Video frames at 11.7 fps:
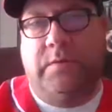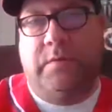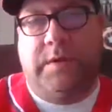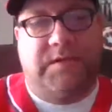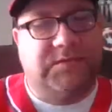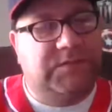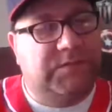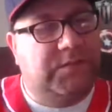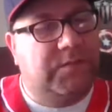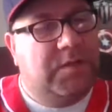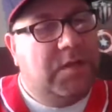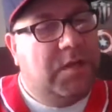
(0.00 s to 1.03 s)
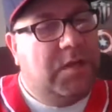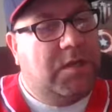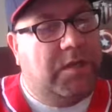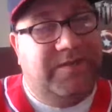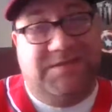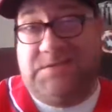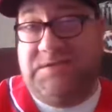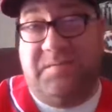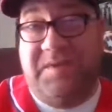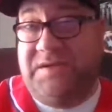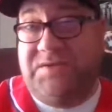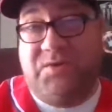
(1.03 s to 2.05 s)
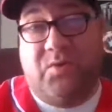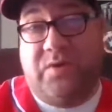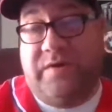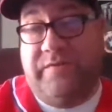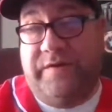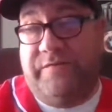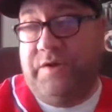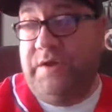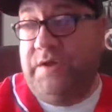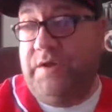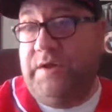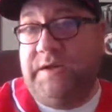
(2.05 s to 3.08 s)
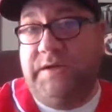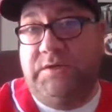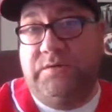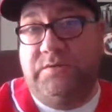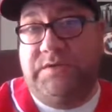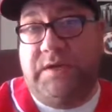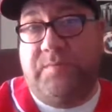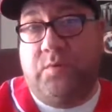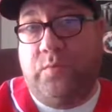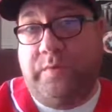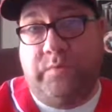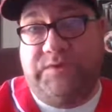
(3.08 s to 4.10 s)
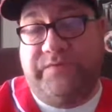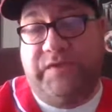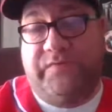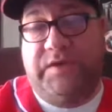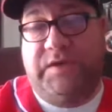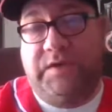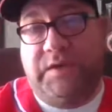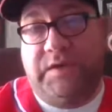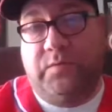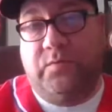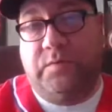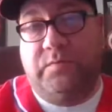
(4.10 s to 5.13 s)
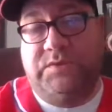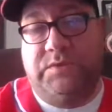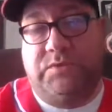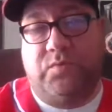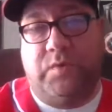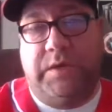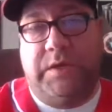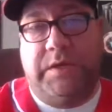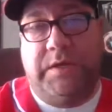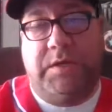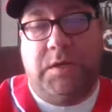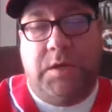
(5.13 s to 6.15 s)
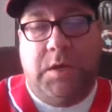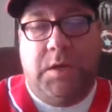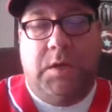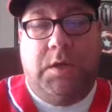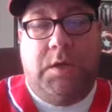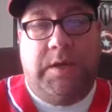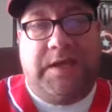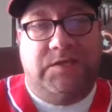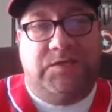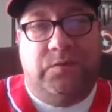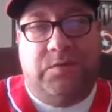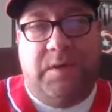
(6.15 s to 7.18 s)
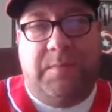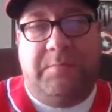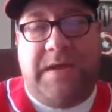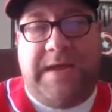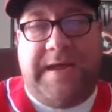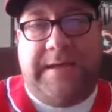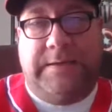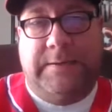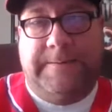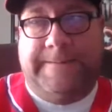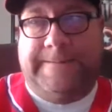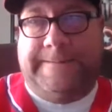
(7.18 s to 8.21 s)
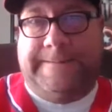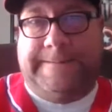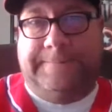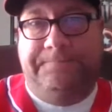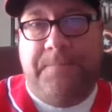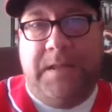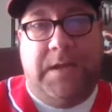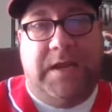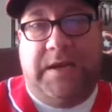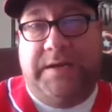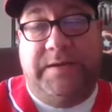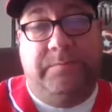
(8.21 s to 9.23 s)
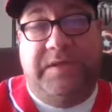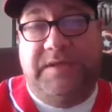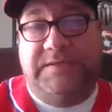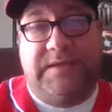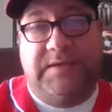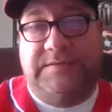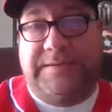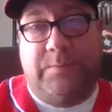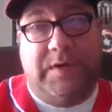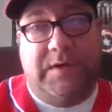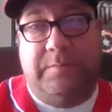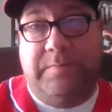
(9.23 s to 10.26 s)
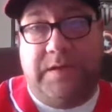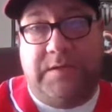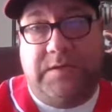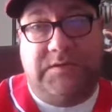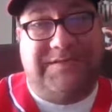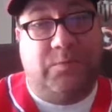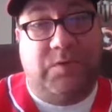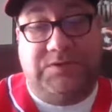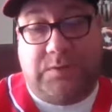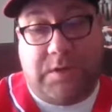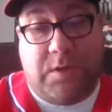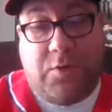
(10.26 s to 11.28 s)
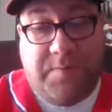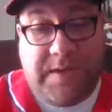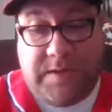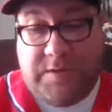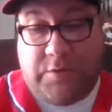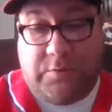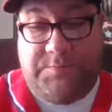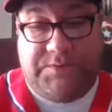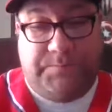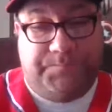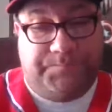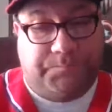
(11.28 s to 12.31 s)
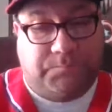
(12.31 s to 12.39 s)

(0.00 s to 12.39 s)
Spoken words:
when I send. This is the biggest order I've ever done. I did 2 separate. One was a 15-day and one was the 20-day. I got 2 coming back. And I did PSA the same way, did Beckett the same way. So I hope that helps.